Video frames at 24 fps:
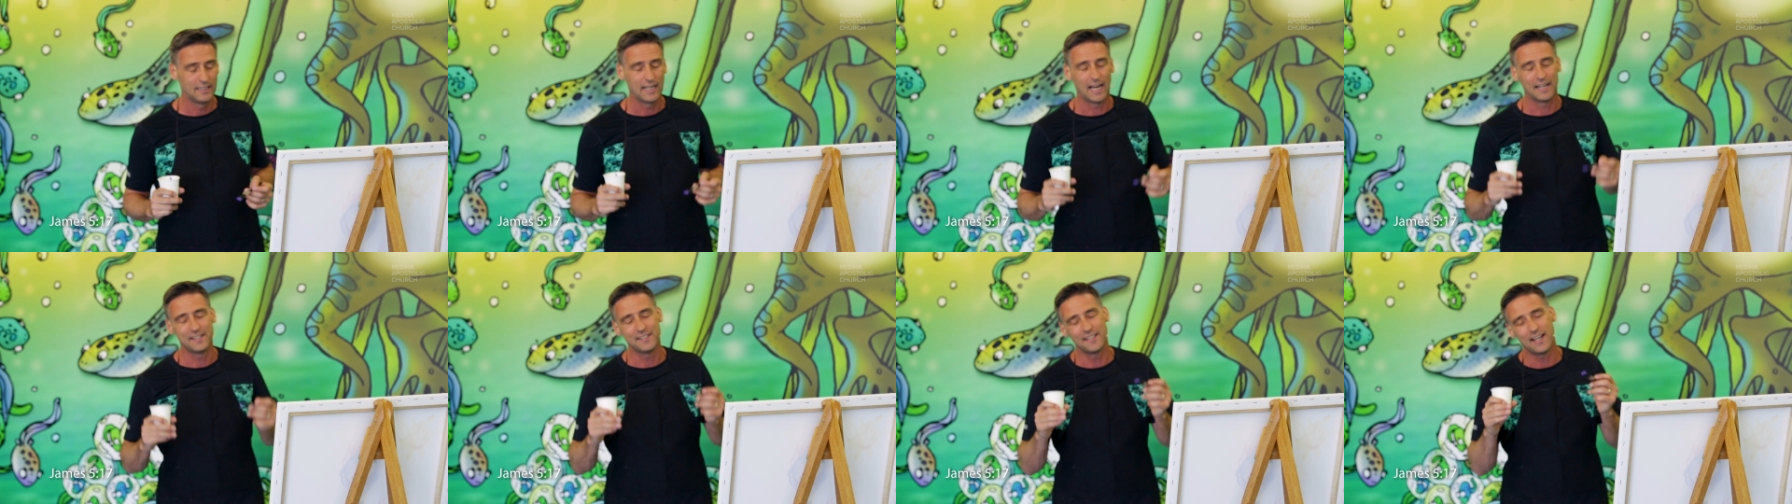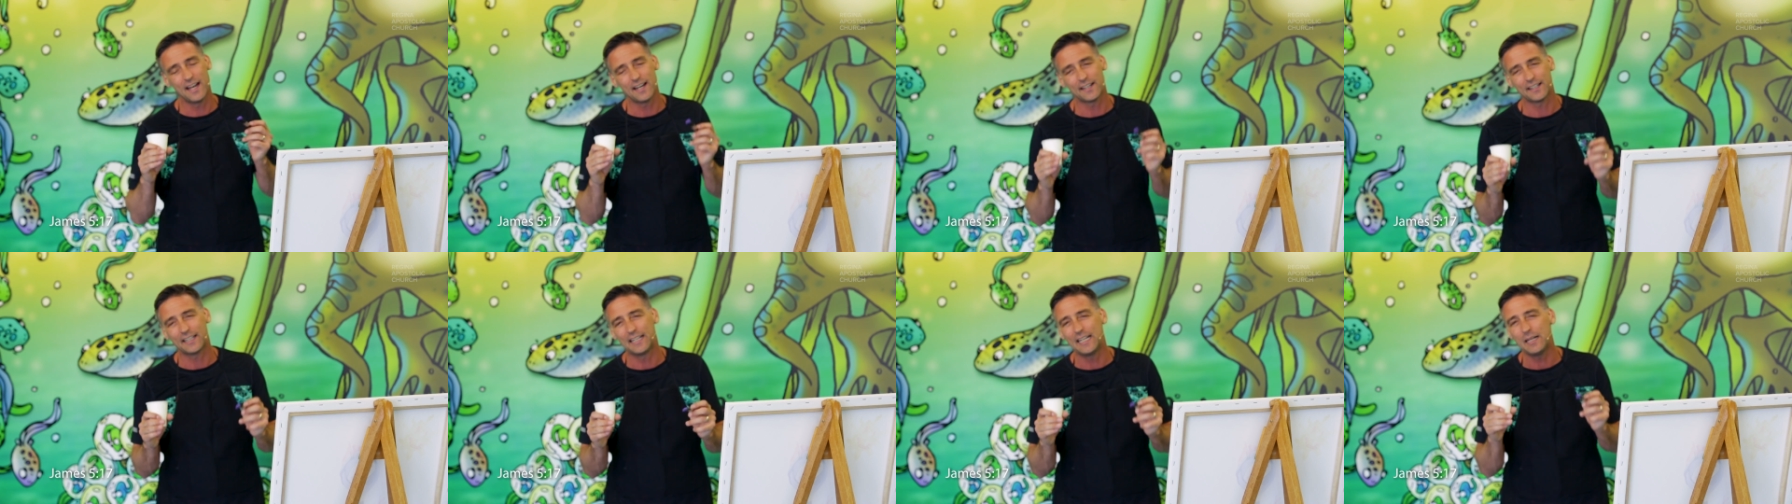And
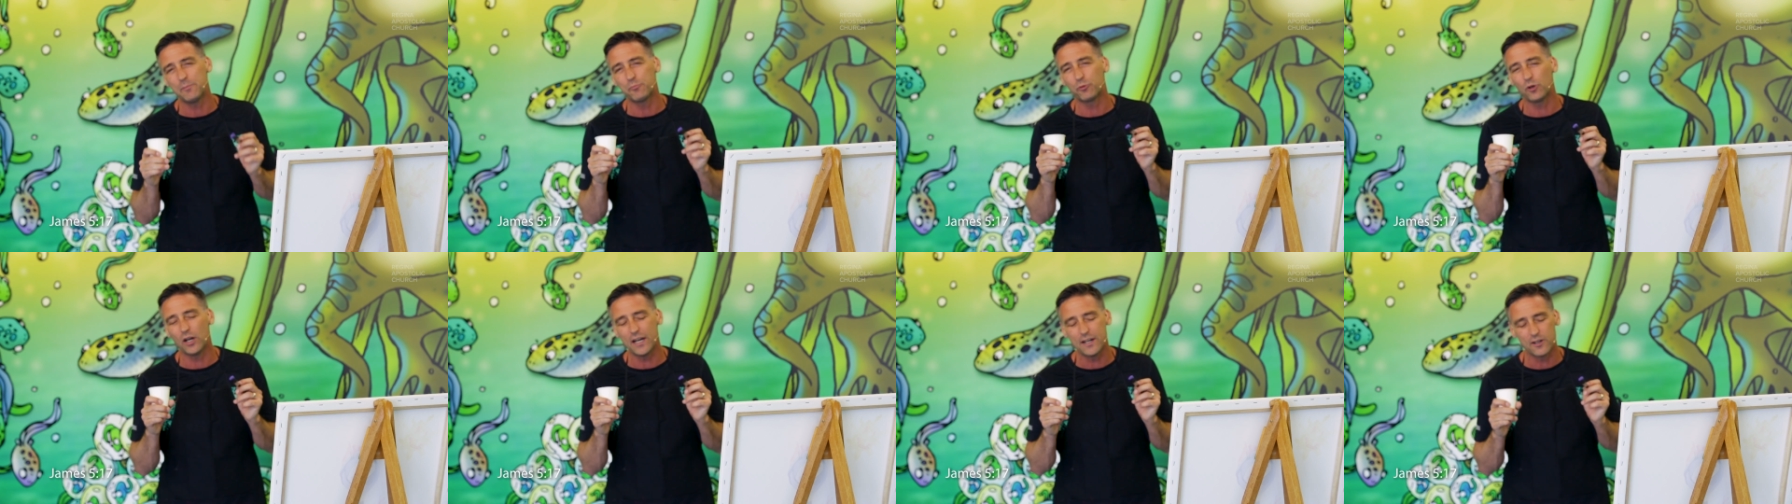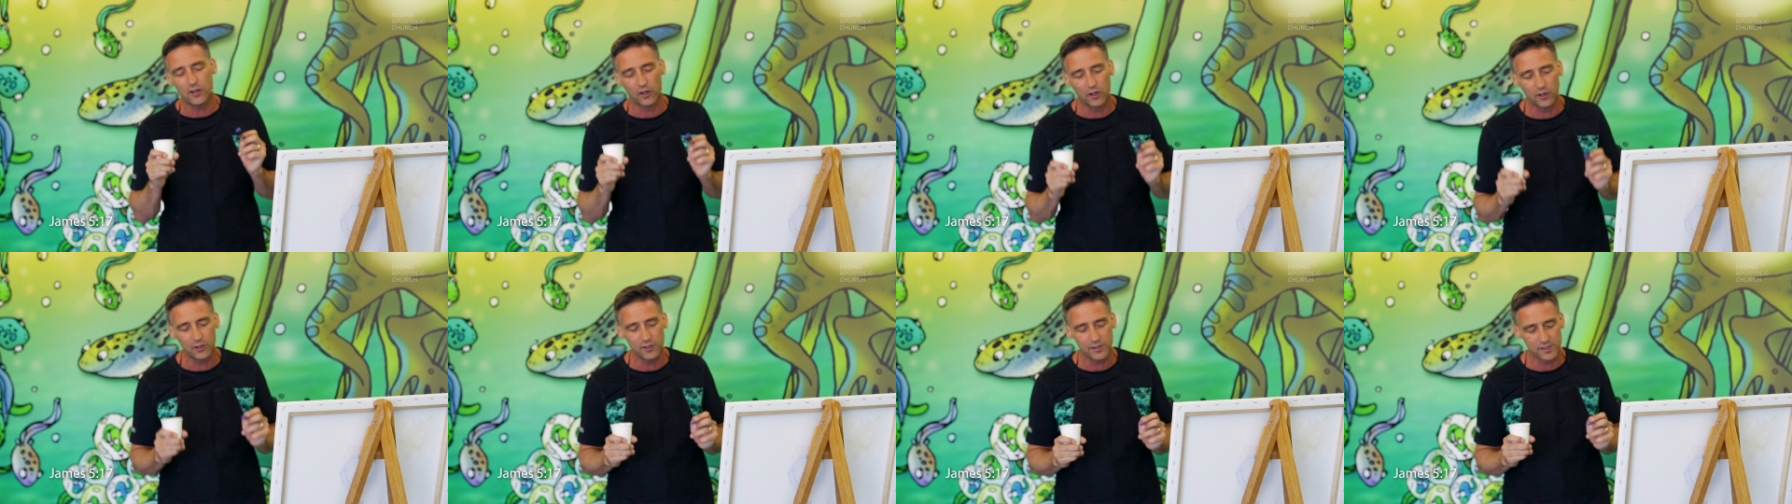yet he prayed
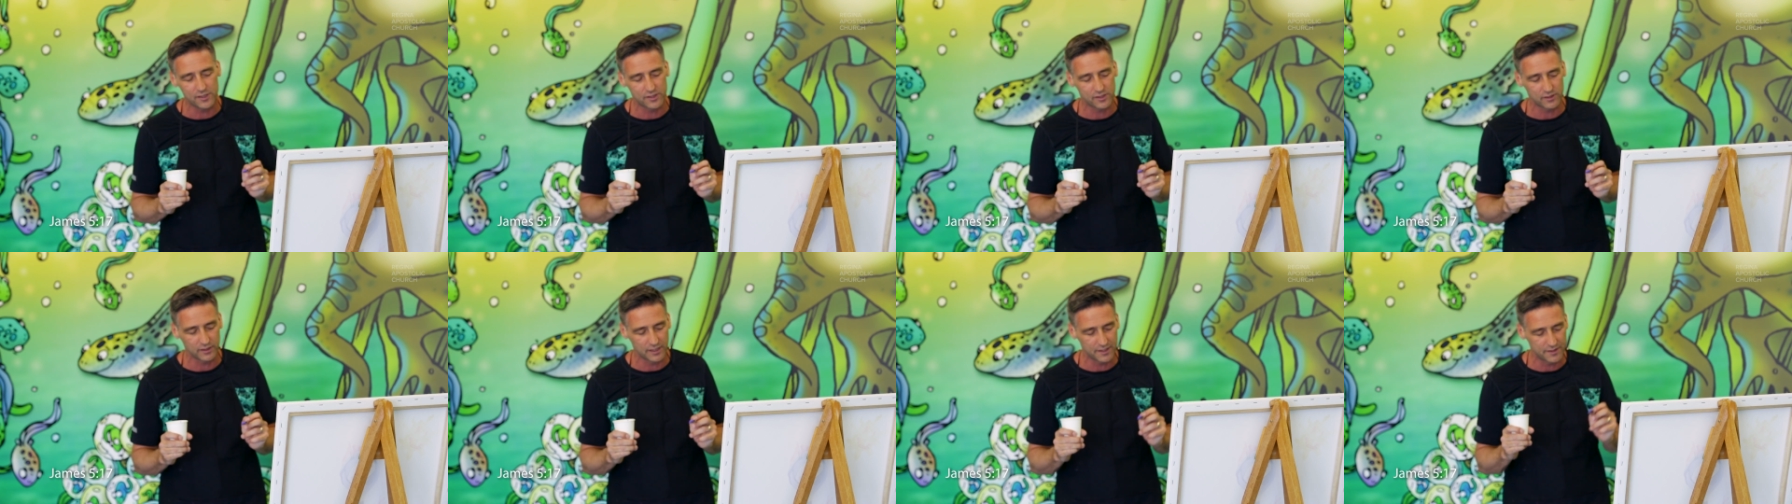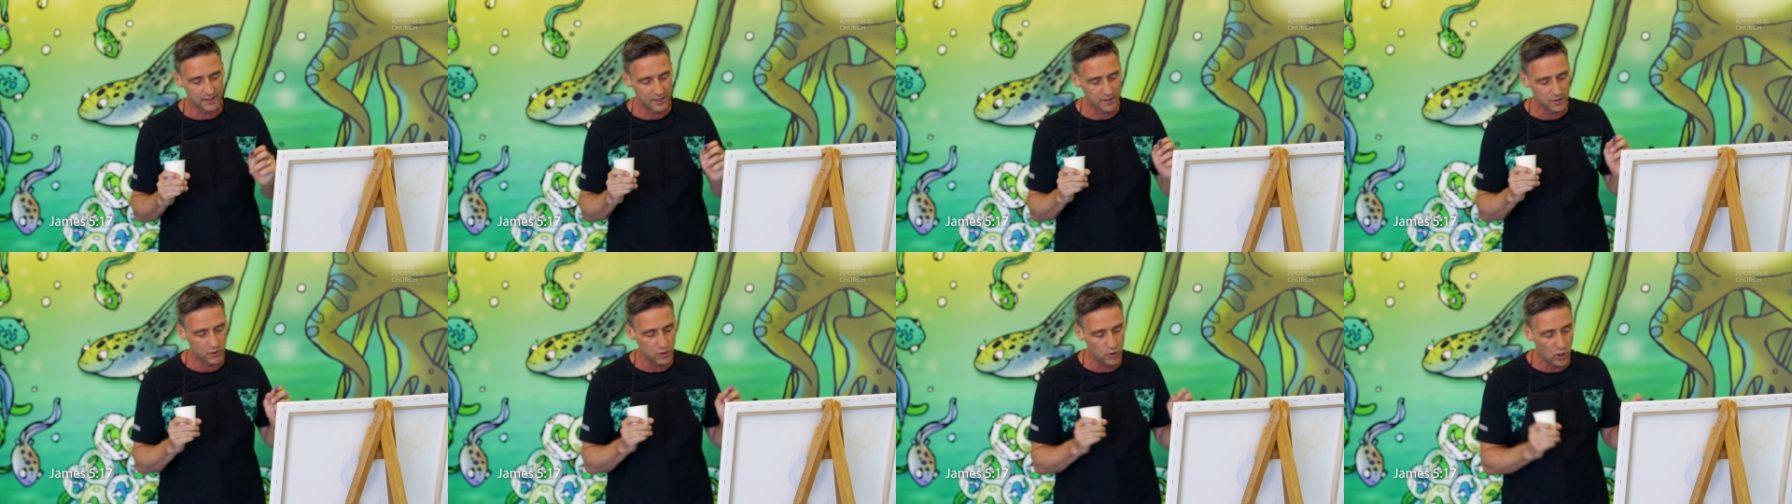earnestly
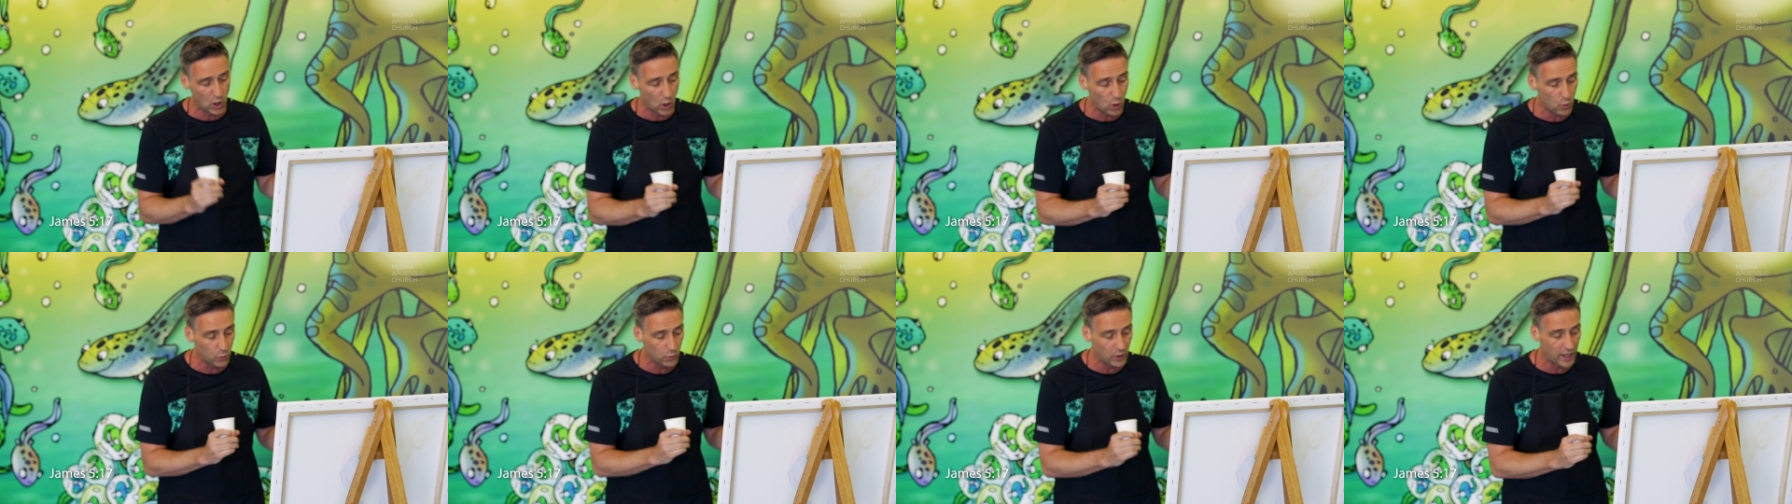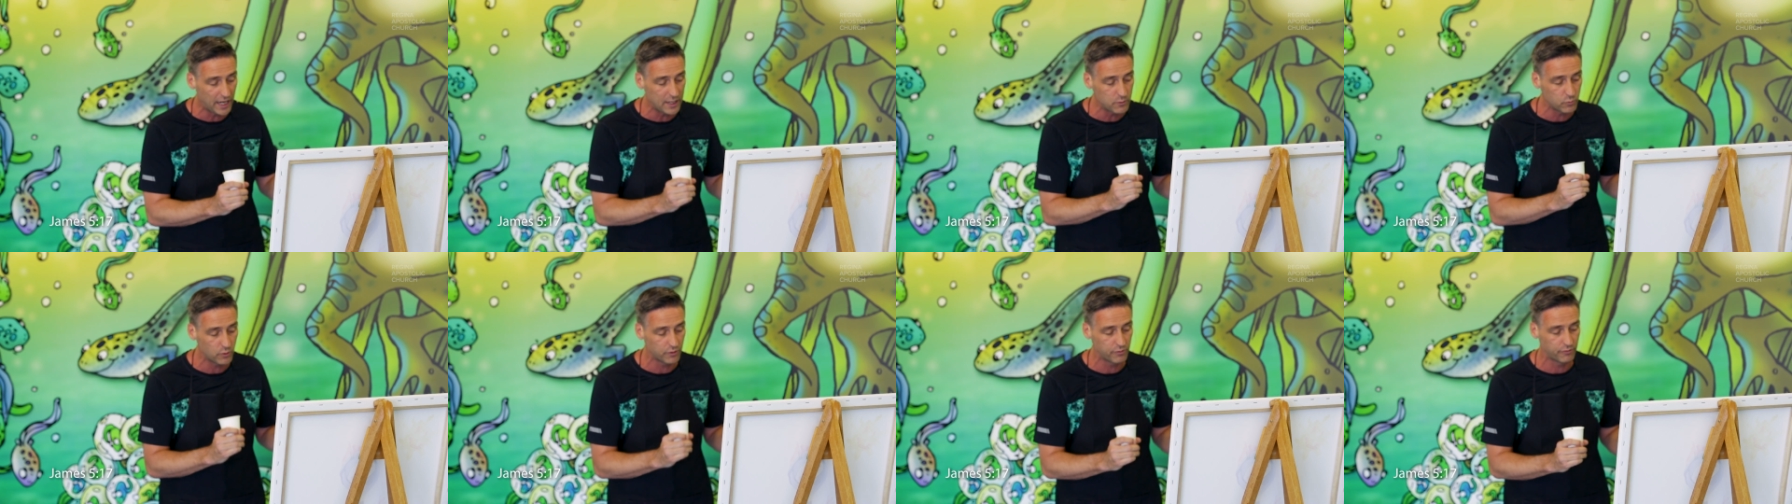that no
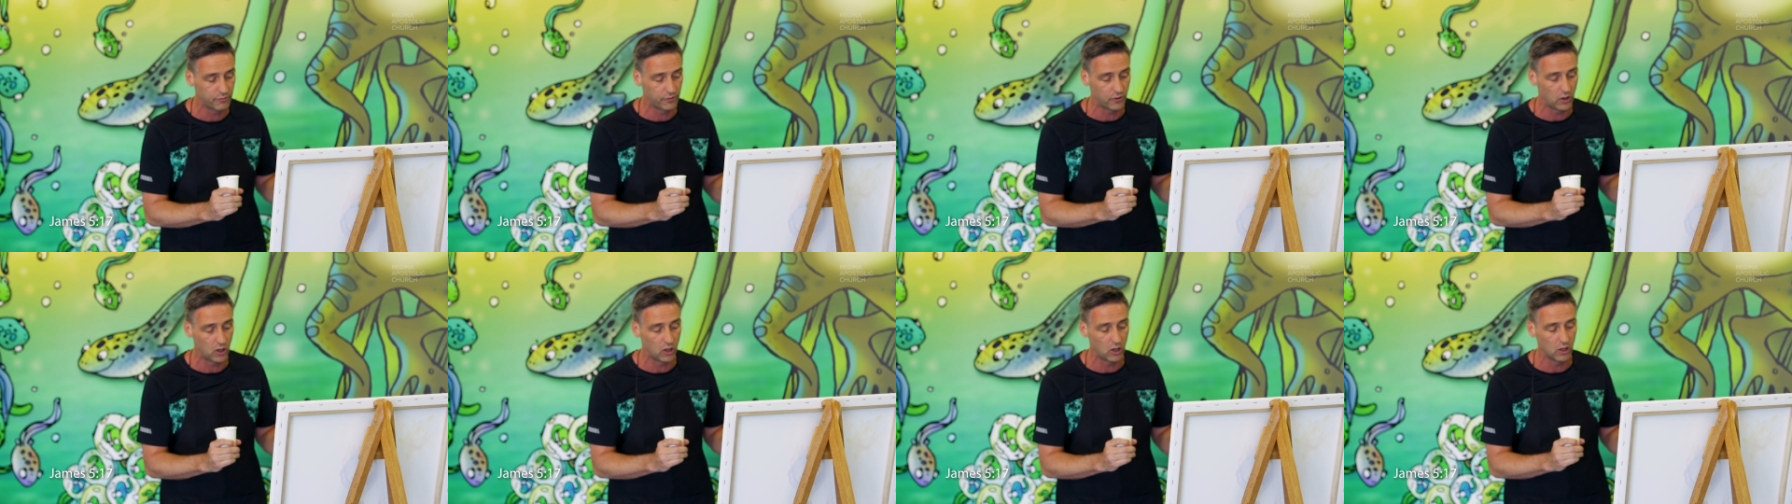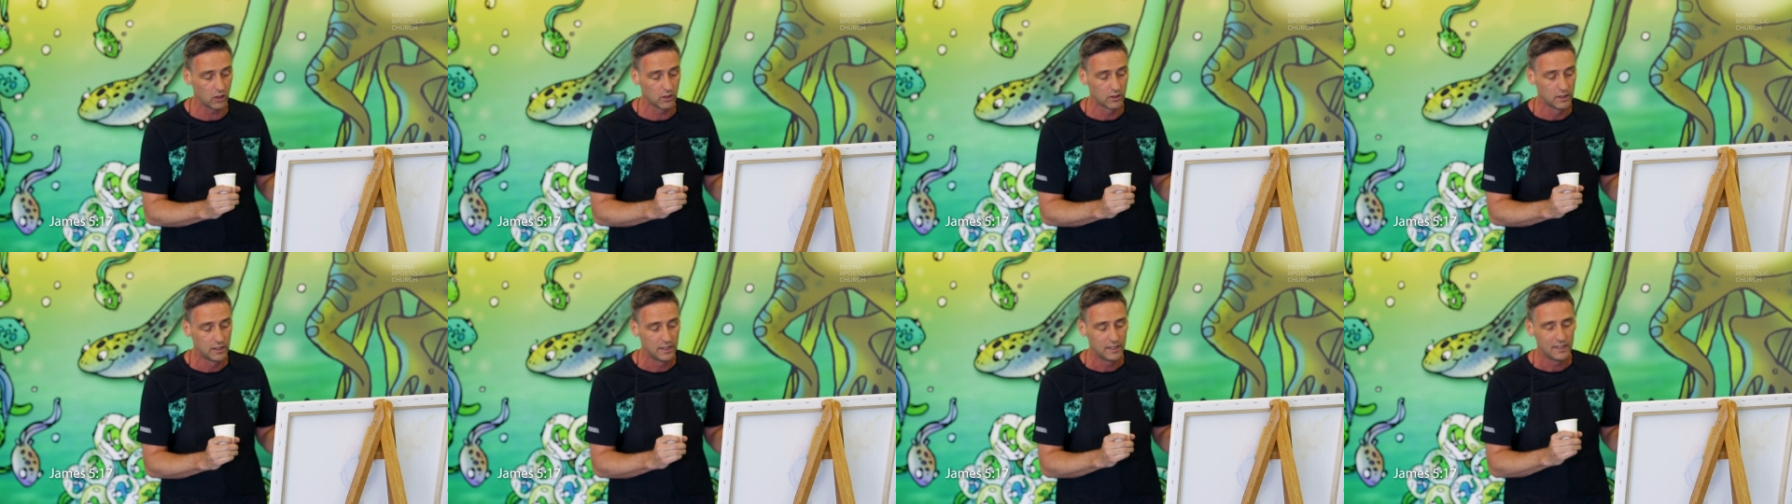rain would
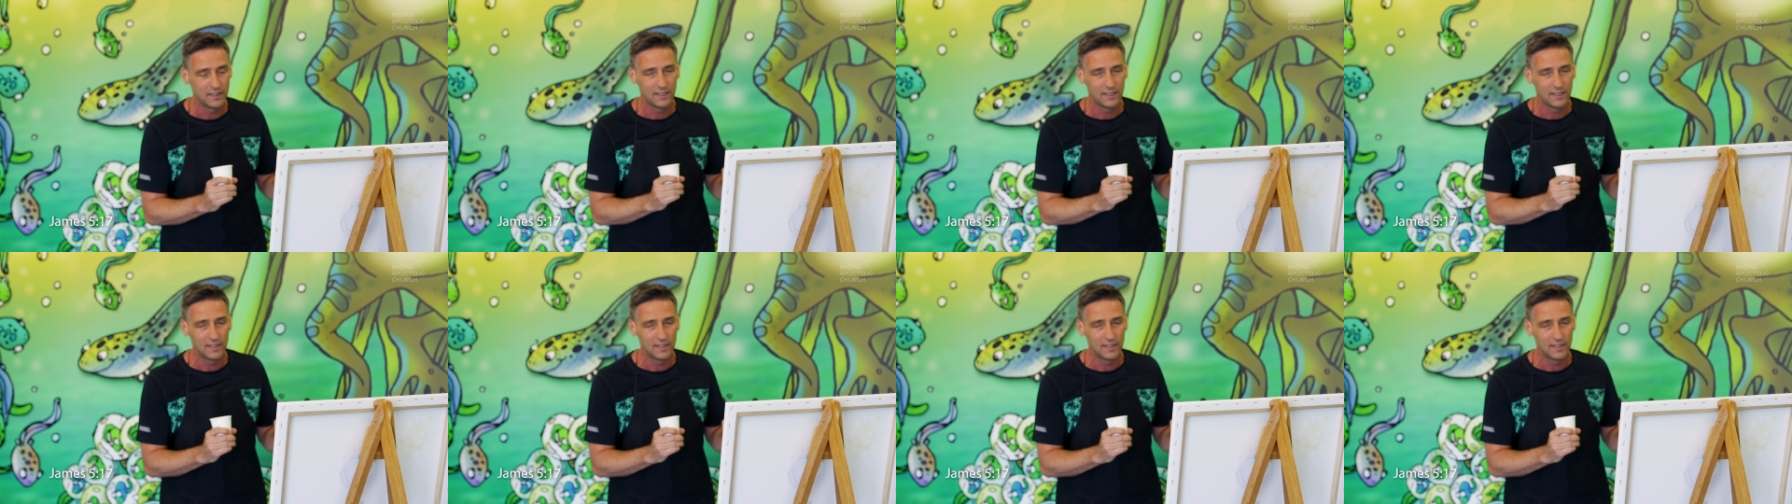fall,